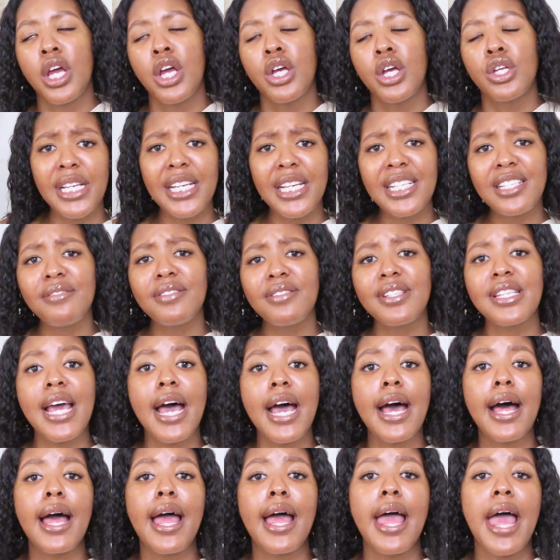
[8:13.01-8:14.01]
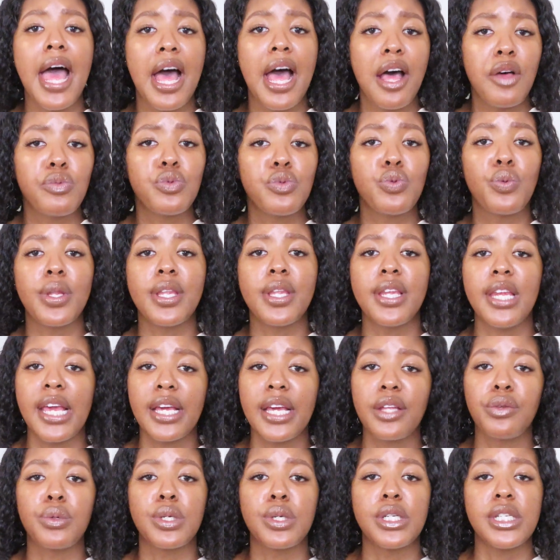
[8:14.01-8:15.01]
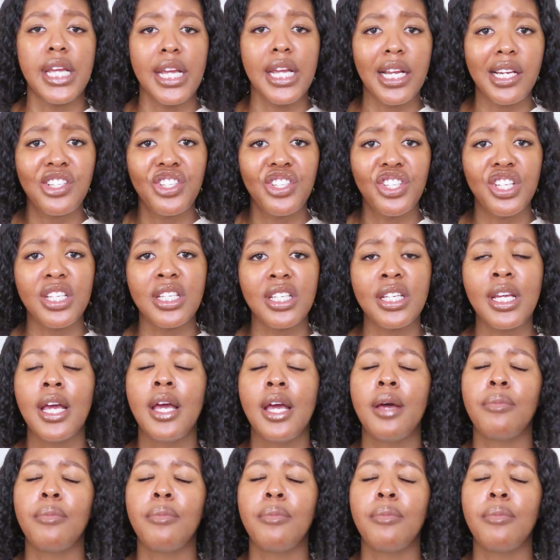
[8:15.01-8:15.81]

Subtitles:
Protective style helps with length retention,